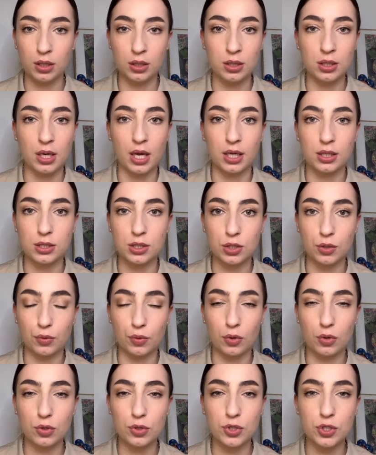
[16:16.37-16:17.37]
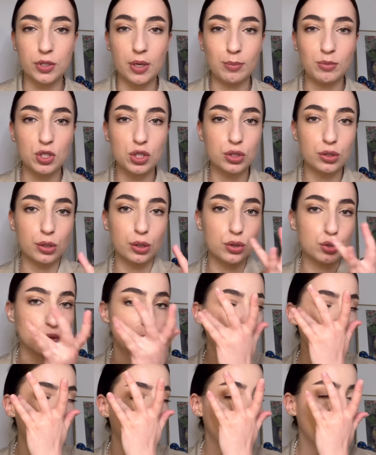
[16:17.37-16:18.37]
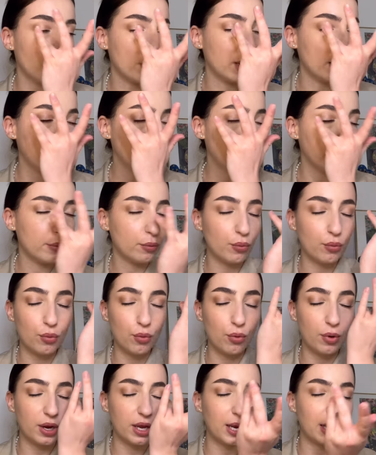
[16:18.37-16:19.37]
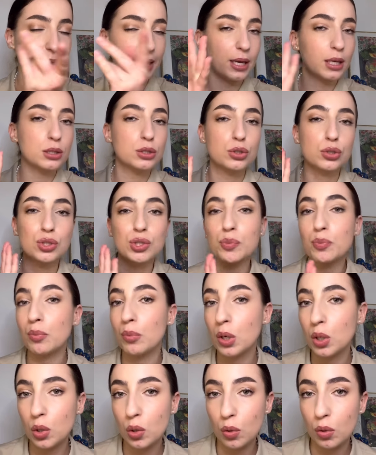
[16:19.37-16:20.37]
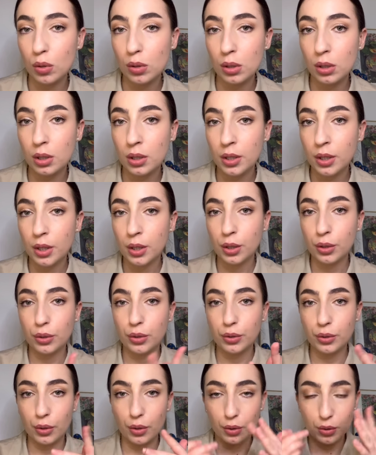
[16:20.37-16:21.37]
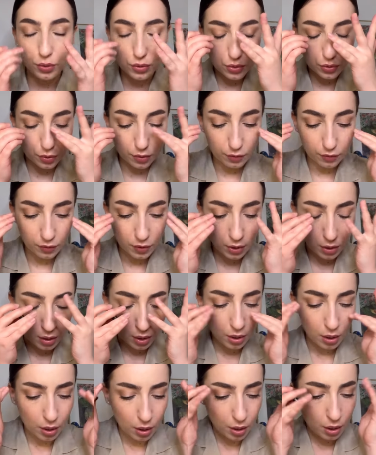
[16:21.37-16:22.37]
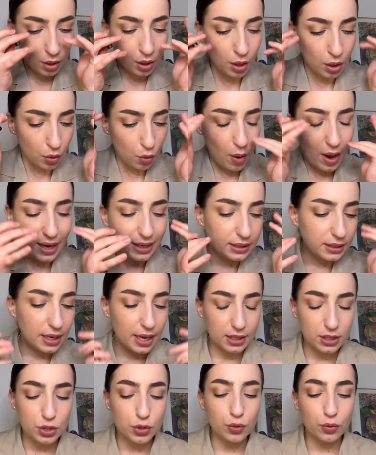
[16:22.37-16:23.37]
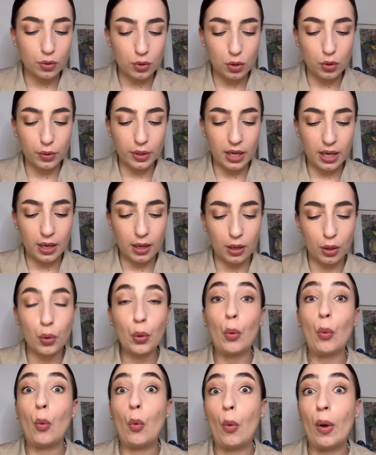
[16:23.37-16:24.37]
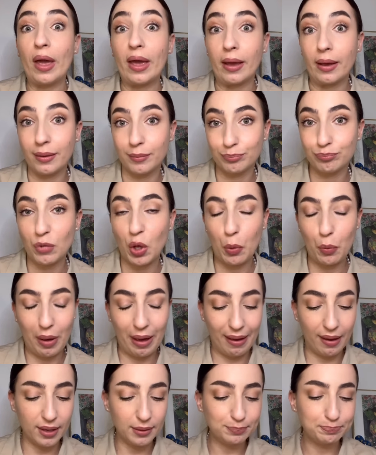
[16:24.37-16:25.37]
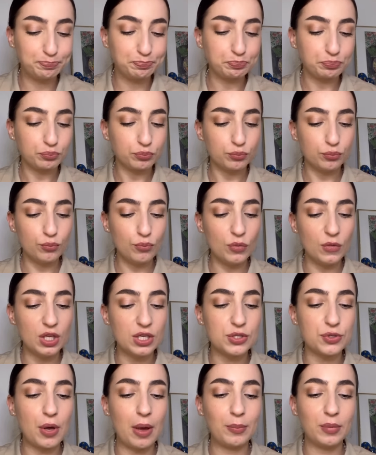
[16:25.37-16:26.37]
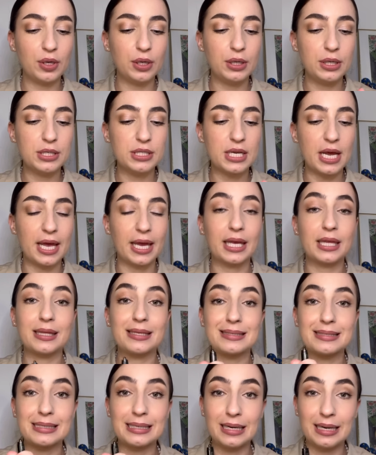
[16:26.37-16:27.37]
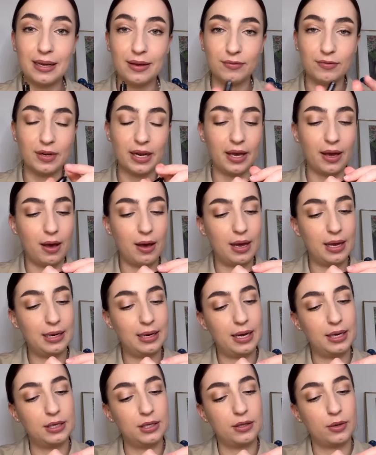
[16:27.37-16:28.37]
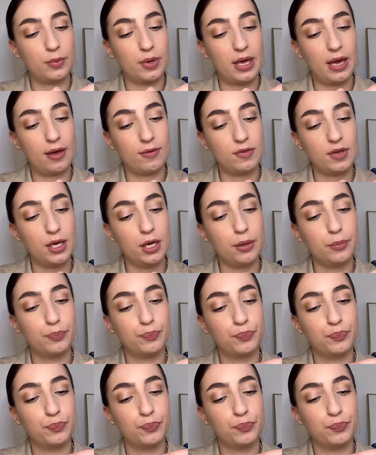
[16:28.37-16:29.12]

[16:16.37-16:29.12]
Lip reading: natural. So I'm just going to do a really, really small, you know, sort of quite natural looking wing. Okay. So I'm going to take this lovely eyeliner that we have here.